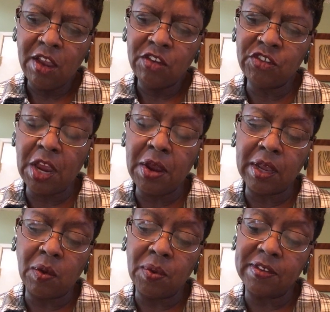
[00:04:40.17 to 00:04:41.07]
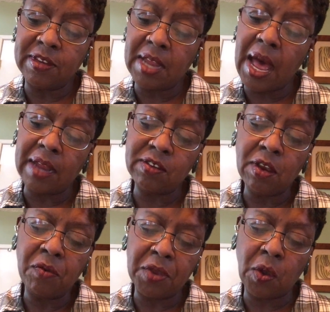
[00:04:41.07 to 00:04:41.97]
Sharing was not
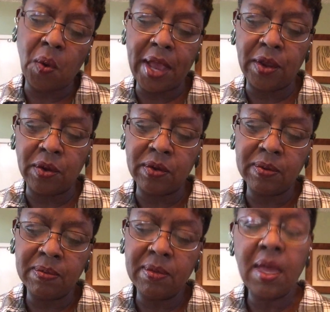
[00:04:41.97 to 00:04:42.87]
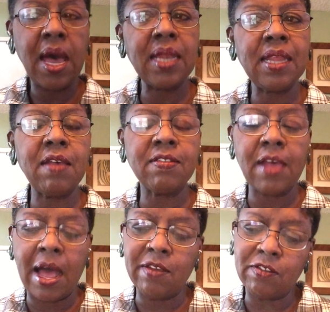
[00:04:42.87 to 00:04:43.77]
required unless
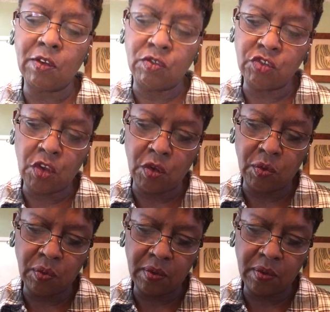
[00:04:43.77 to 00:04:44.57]
I so chose.